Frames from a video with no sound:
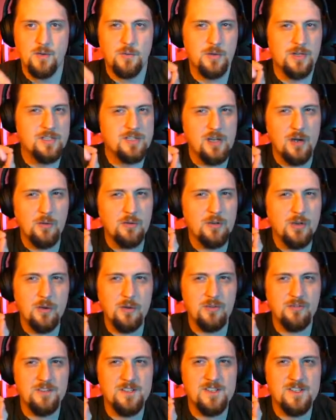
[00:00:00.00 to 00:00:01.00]
We don't
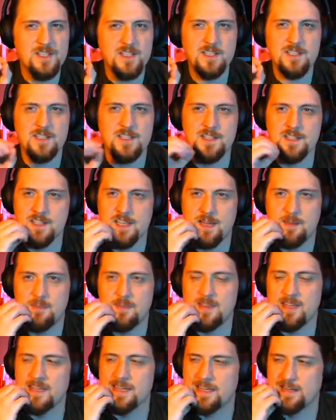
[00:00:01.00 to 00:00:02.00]
know if he sees the same
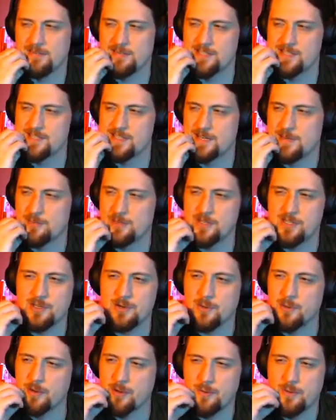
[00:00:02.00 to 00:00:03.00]
thing every time. We
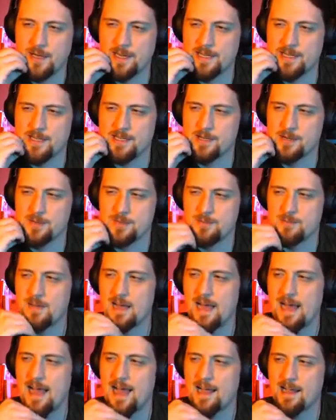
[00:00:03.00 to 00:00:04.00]
don't know why he goes
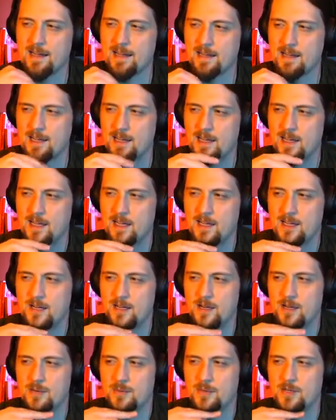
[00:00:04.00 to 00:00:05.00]
back.
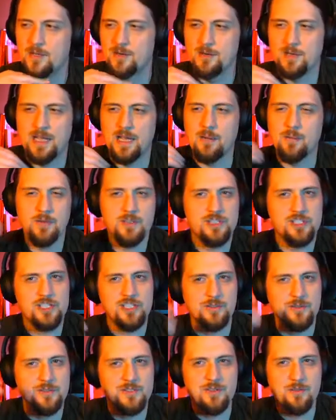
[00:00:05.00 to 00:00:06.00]
We don't get what
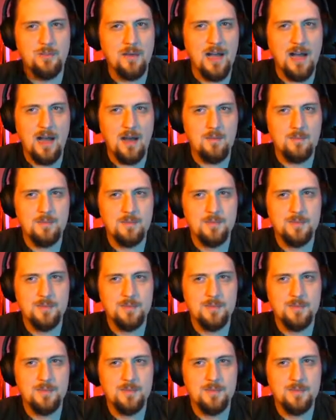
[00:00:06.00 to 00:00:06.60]
cheers him up.